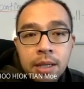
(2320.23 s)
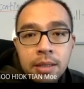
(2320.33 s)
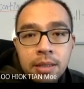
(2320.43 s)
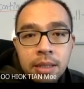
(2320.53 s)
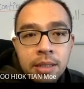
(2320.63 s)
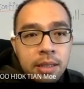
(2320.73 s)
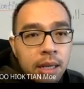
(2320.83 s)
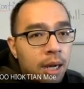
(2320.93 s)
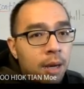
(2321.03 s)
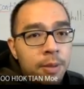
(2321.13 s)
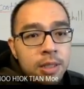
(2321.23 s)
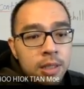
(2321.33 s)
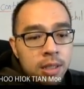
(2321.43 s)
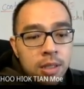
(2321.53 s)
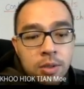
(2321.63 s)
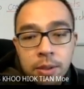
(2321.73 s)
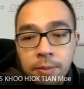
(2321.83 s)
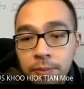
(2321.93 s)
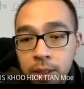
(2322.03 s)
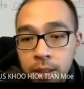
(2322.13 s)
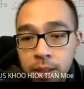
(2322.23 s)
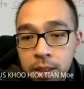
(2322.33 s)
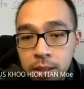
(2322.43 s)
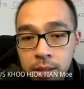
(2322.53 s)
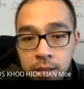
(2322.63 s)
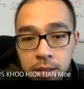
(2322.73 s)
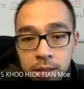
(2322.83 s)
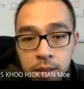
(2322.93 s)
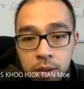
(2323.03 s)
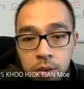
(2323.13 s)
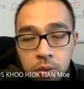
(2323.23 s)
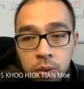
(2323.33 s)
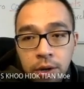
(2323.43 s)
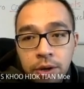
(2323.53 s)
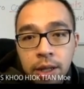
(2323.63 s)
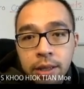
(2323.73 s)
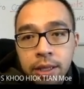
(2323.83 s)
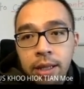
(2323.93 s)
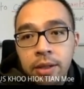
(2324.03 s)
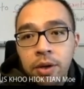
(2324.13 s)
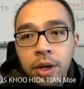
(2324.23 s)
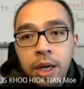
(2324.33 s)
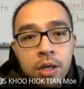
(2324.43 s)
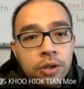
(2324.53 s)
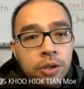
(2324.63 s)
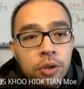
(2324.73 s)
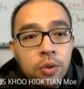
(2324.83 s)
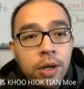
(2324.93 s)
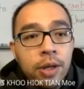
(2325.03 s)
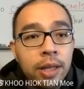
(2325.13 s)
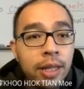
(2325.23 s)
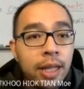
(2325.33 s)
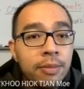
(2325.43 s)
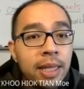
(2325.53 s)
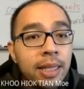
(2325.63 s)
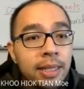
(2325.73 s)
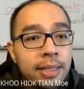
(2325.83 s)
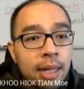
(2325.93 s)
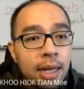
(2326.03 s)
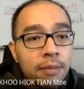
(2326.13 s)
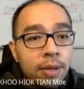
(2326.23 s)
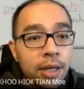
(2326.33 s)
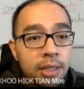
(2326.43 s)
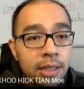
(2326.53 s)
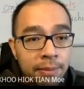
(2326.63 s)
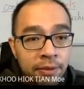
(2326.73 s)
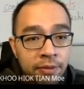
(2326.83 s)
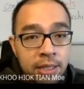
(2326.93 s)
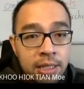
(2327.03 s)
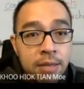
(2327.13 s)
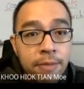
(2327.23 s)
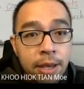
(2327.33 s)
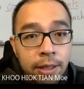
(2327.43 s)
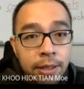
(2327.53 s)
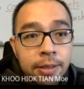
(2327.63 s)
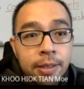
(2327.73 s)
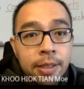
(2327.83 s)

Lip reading: Just, yeah, how much is this one? 210. Okay, good. 210 meters lah, because depth of the seabed.